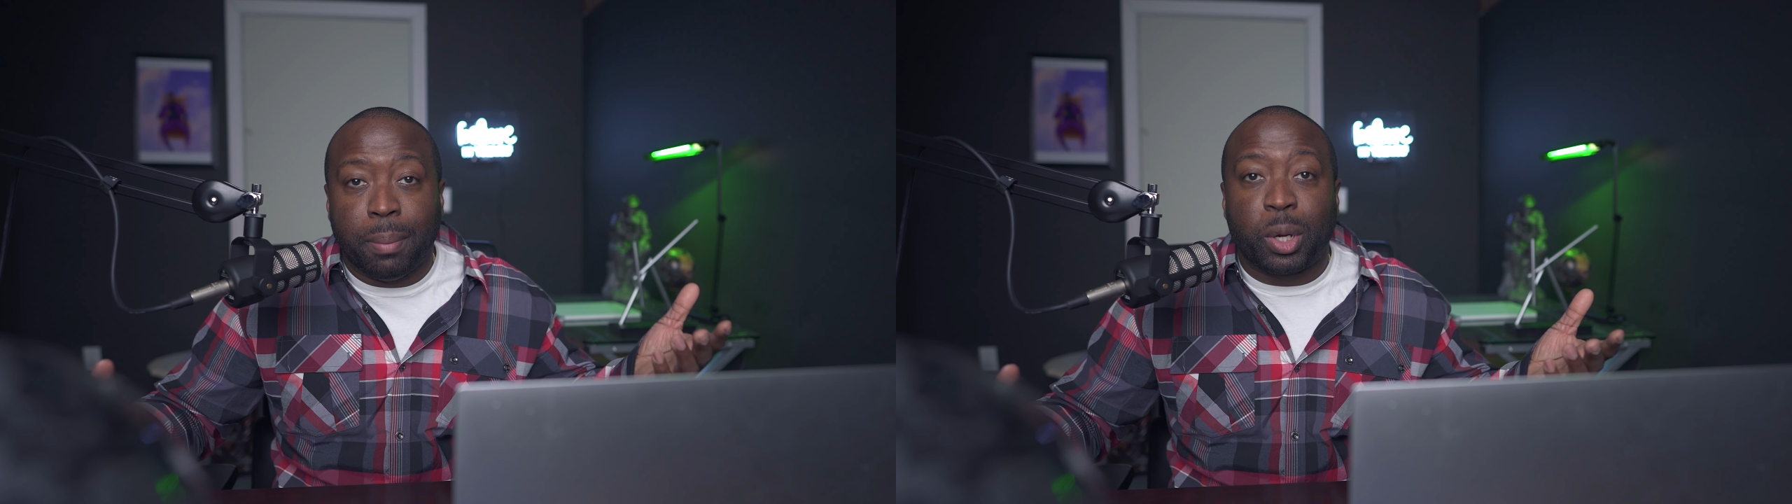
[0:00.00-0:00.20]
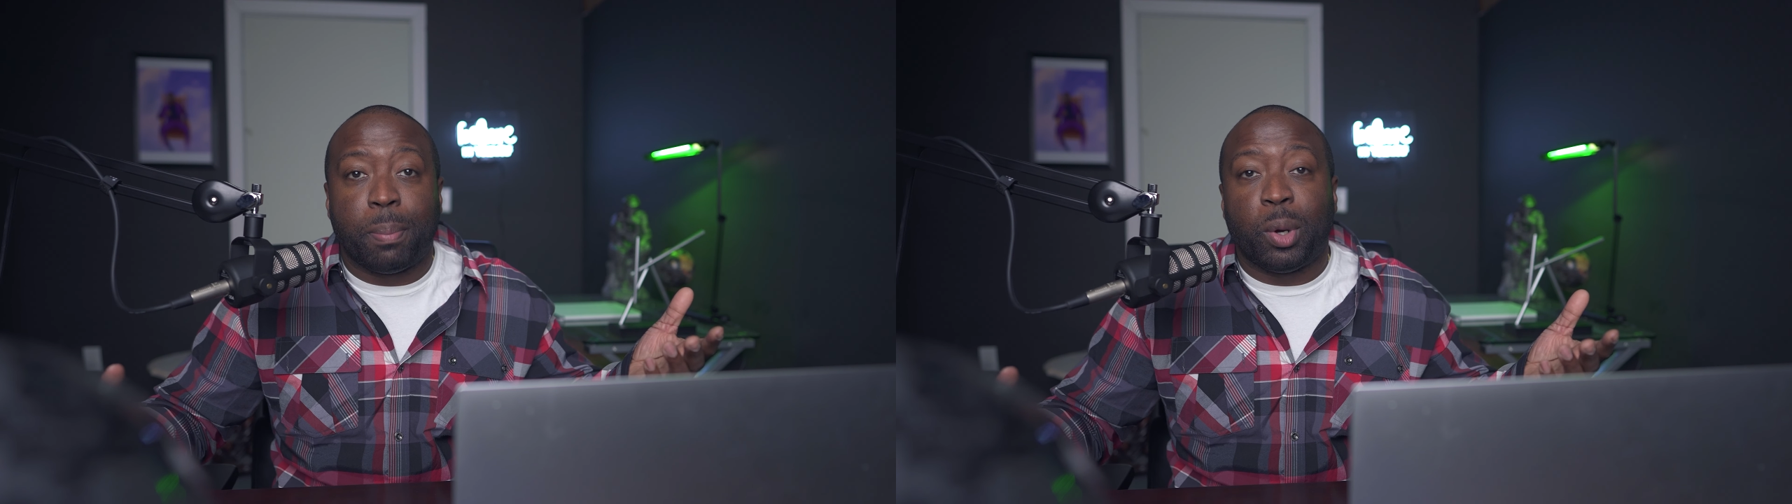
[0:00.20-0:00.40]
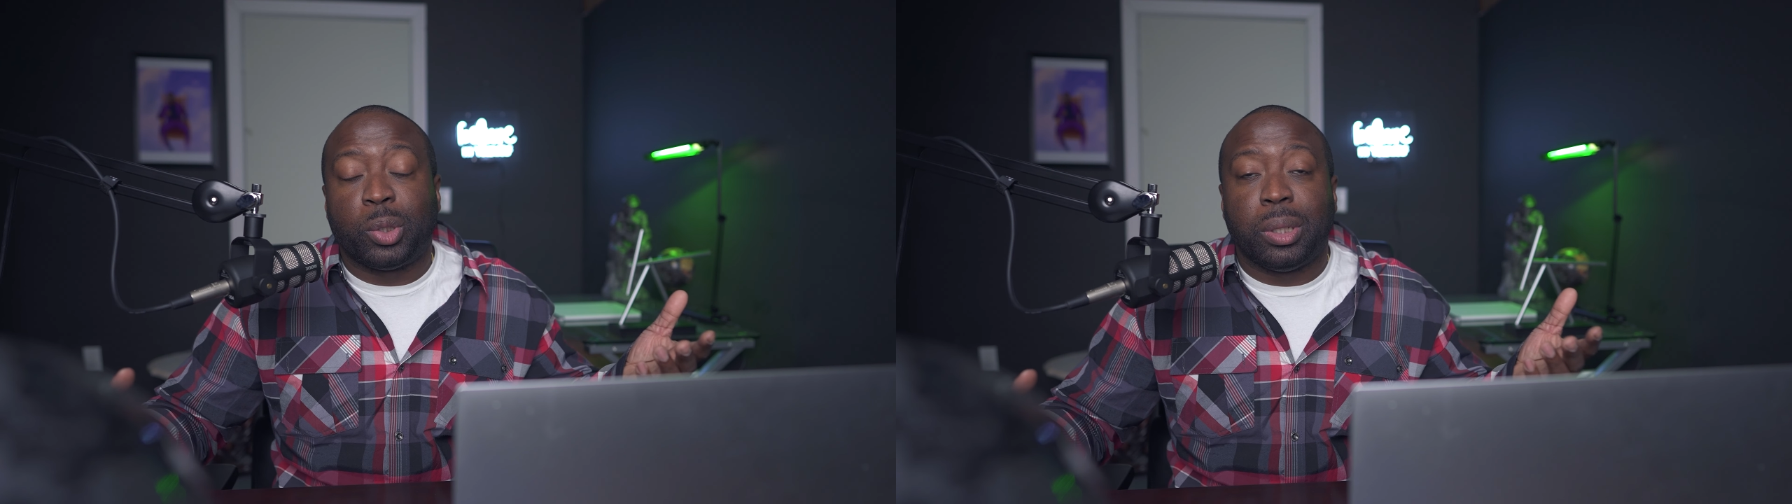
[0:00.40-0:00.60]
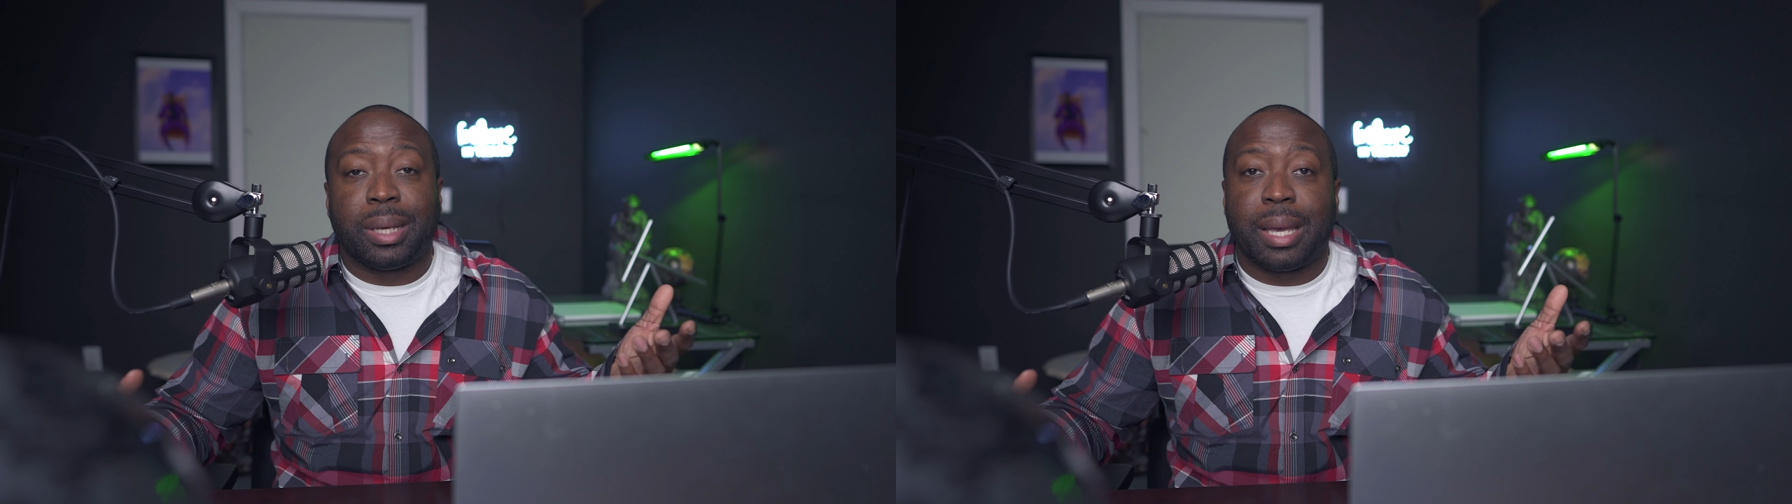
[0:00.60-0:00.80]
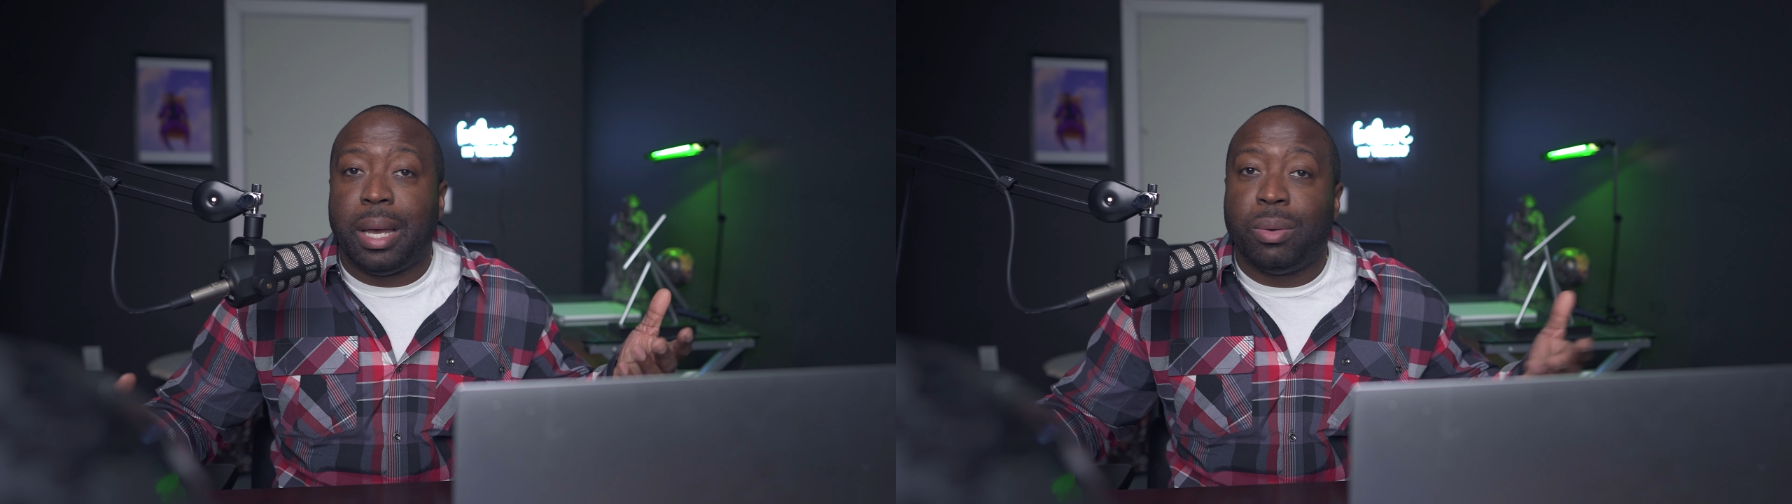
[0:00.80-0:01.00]
commercial
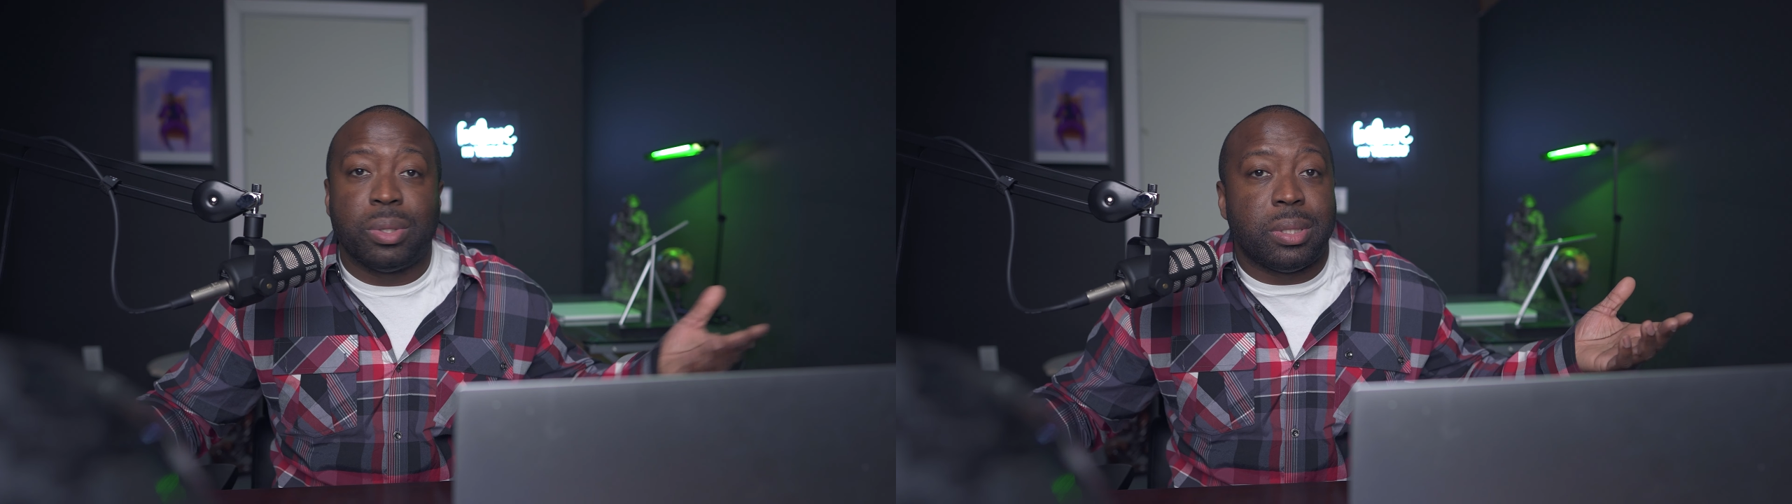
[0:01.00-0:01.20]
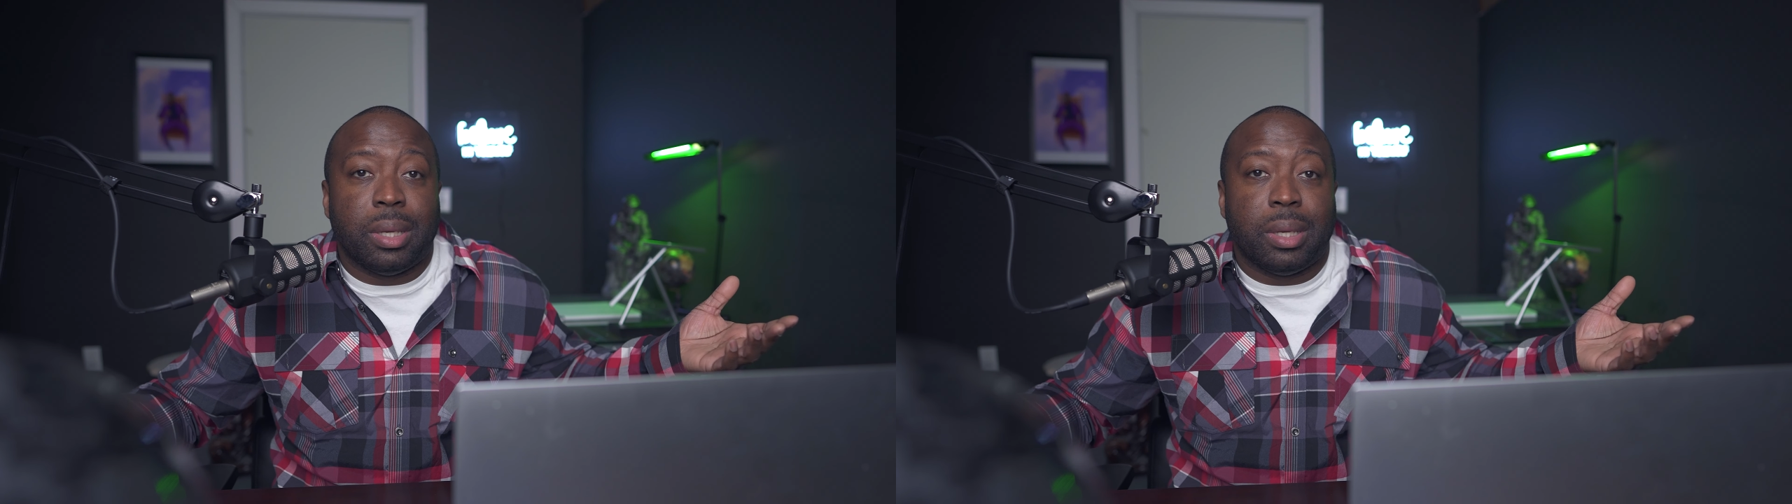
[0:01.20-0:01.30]
accounts,